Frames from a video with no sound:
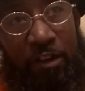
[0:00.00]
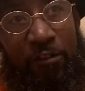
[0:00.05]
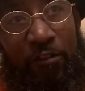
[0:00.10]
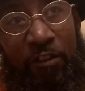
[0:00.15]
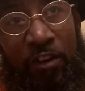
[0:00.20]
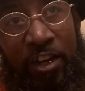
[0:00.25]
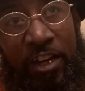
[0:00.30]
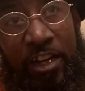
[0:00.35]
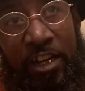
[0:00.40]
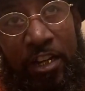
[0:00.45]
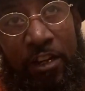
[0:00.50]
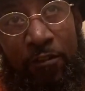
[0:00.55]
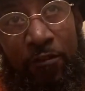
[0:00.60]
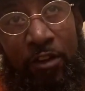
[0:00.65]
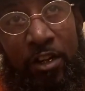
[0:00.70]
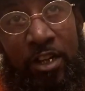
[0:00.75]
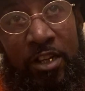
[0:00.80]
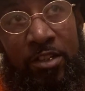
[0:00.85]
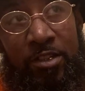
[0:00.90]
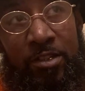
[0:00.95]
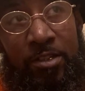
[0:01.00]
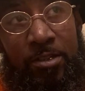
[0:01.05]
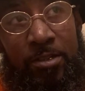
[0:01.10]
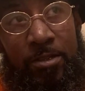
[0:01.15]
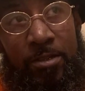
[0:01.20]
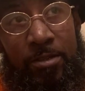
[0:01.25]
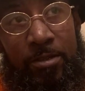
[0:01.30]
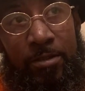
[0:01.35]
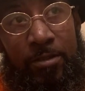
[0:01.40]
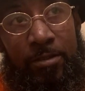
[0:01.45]
For any of us,
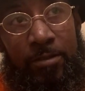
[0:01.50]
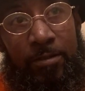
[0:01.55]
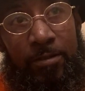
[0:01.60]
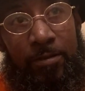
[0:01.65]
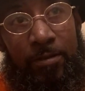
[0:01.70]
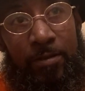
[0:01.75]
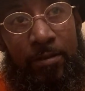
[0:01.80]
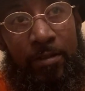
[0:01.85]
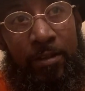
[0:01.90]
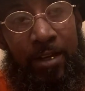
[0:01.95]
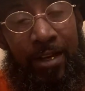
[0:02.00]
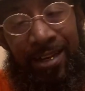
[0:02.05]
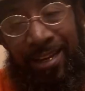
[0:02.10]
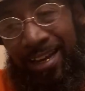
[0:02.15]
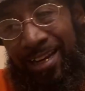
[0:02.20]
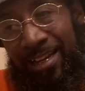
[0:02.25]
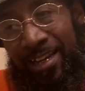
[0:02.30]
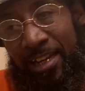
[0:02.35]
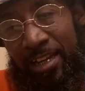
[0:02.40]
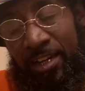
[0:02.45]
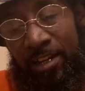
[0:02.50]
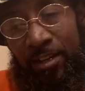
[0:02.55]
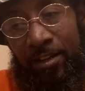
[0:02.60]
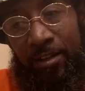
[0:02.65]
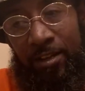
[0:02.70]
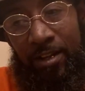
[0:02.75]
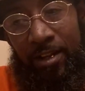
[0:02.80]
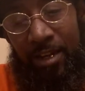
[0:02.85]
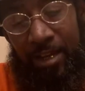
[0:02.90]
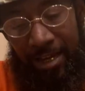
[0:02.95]
and I didn't
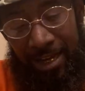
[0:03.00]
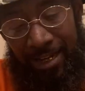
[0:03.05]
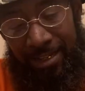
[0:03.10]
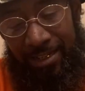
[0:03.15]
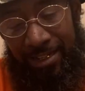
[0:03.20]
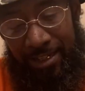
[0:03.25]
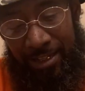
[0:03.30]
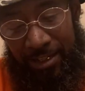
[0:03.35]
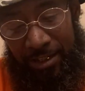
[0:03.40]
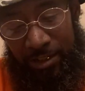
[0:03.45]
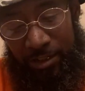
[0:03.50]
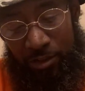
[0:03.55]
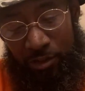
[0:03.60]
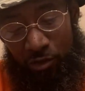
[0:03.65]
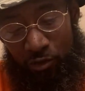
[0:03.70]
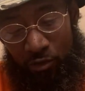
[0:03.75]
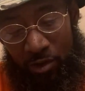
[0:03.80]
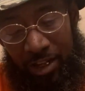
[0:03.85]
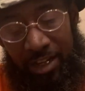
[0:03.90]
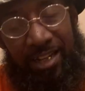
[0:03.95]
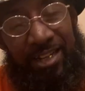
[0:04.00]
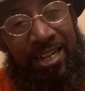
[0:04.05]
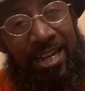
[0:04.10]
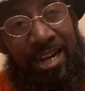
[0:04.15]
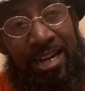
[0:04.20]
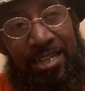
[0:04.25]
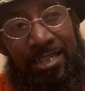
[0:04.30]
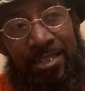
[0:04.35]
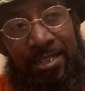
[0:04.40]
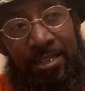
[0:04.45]

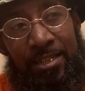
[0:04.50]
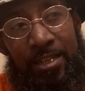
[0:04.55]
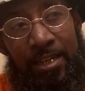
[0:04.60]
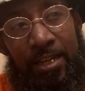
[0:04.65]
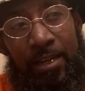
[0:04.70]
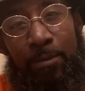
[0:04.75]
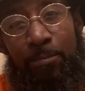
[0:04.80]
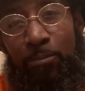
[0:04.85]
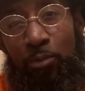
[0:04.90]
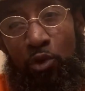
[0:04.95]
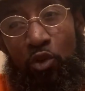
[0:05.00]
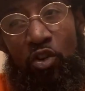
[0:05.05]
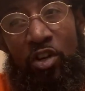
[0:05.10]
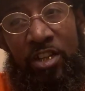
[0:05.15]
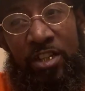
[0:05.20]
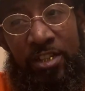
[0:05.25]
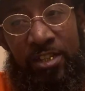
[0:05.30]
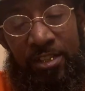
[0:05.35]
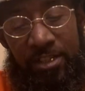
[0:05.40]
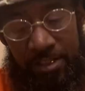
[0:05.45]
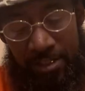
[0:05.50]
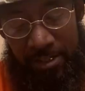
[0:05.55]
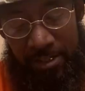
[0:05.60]
recognize the importance